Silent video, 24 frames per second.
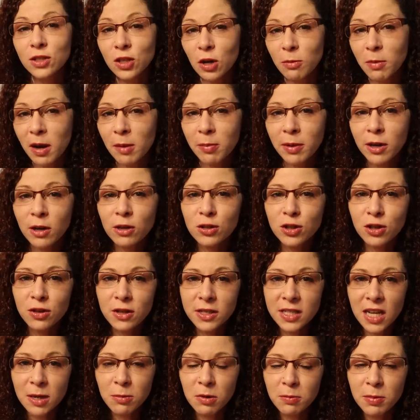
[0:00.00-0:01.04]
So my parents are the
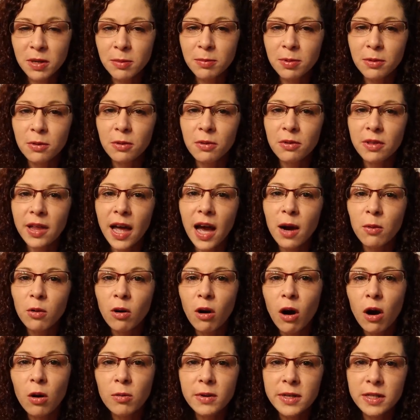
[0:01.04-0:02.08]
type of people that will
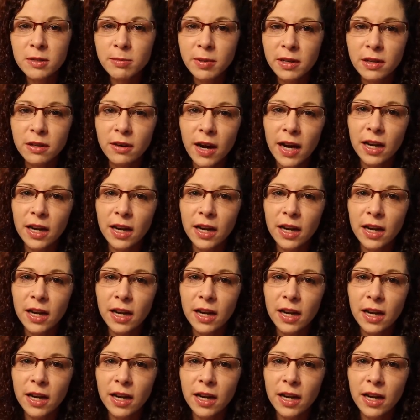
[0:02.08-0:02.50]
always be there.